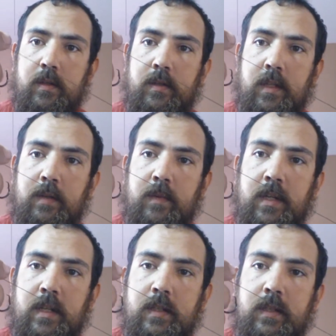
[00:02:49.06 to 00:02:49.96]
Same
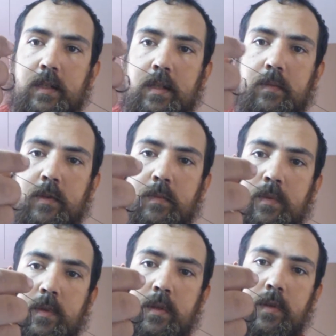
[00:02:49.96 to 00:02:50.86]
concept, just
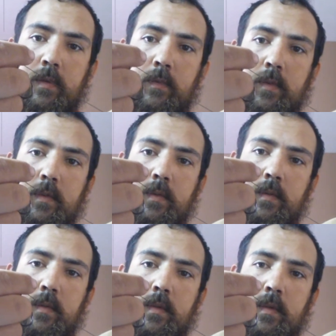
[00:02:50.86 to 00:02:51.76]
put it
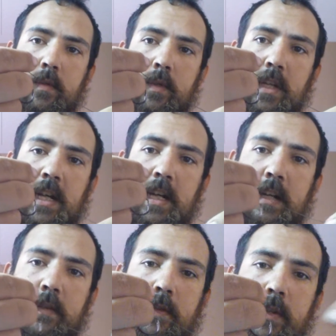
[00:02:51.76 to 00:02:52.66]
through the eye
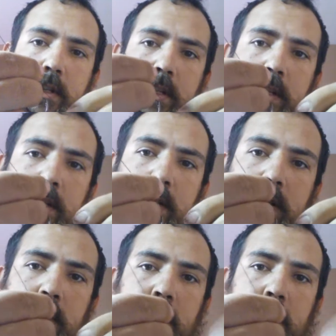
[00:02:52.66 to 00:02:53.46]
of the hook.